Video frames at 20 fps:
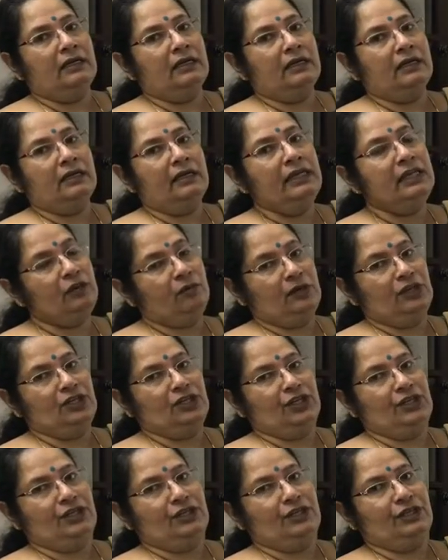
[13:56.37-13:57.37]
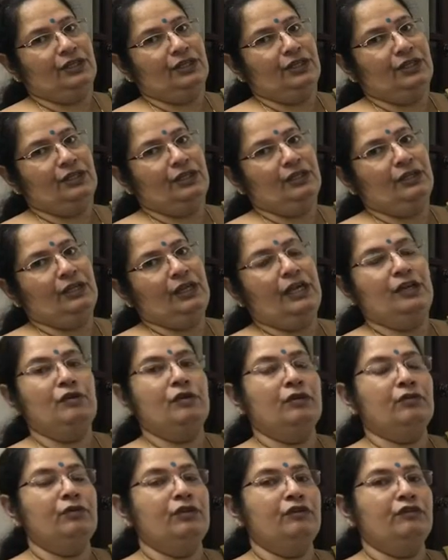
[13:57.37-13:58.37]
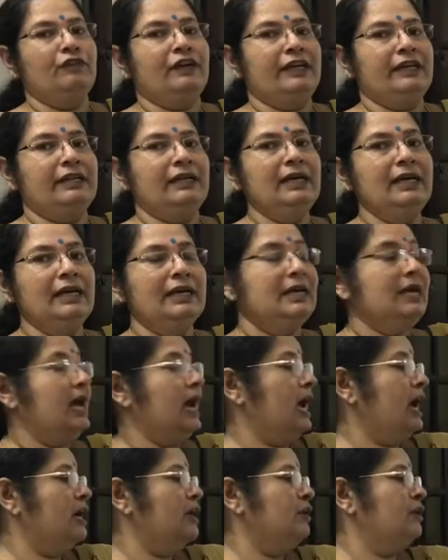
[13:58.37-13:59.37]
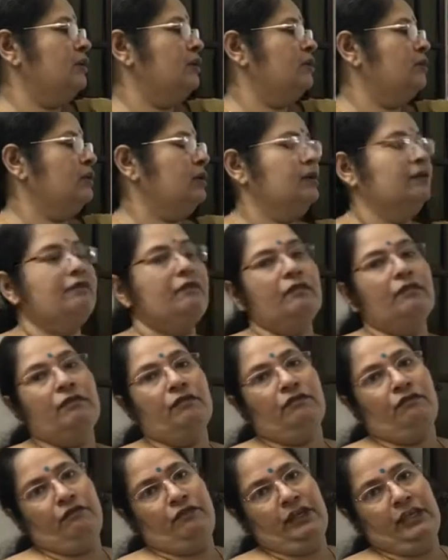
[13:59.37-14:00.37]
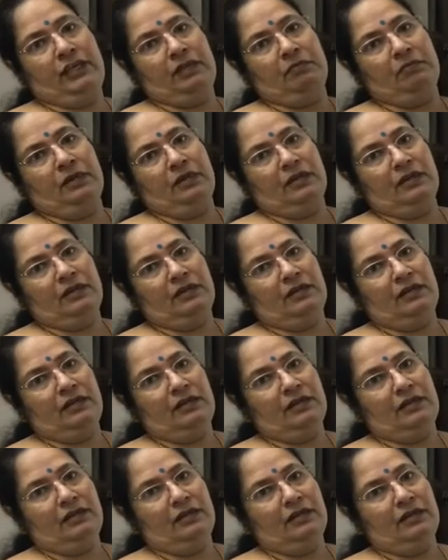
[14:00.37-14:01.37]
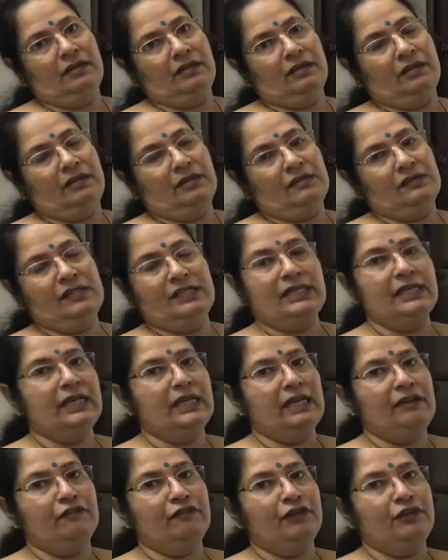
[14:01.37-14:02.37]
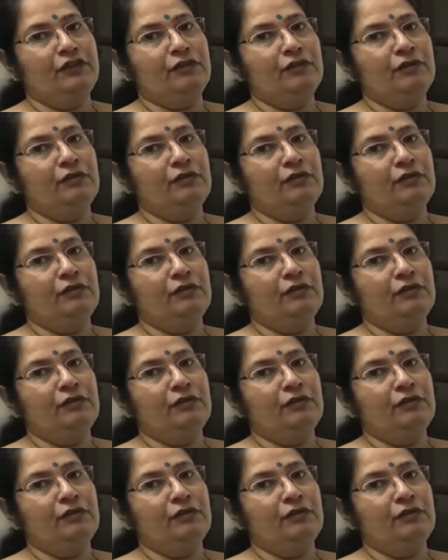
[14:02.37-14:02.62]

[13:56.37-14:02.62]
equation. And you are going to find the unknown variable. So is it clear for you?